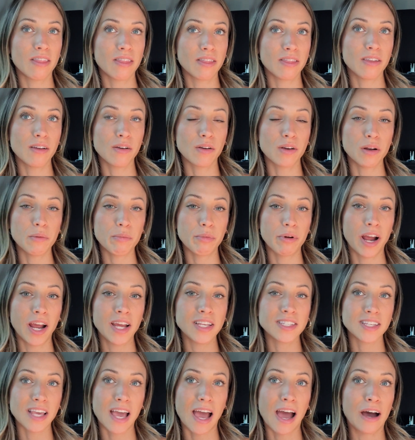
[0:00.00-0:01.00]
they're gonna
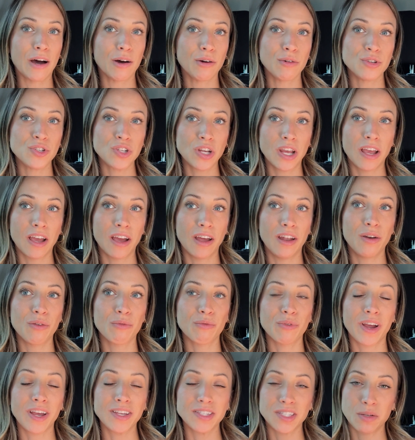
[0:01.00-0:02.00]
price gouge and
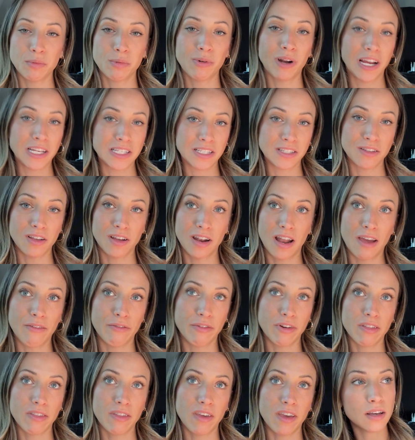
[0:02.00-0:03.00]
raise the prices on
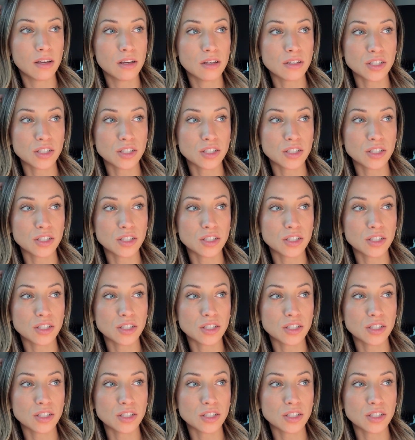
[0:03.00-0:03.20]
everything.